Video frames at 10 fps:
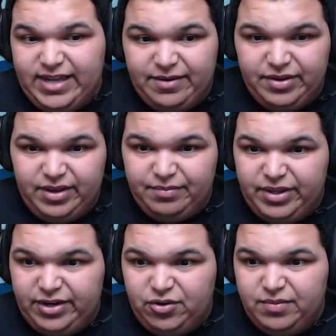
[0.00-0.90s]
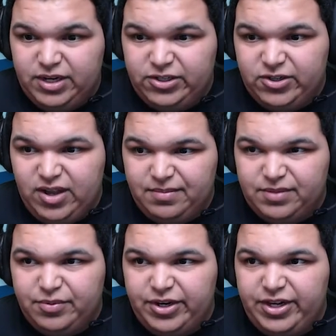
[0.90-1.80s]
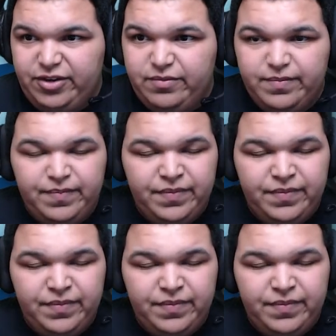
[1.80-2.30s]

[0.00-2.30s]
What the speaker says: Can't really complain too much. Snom is pretty cute.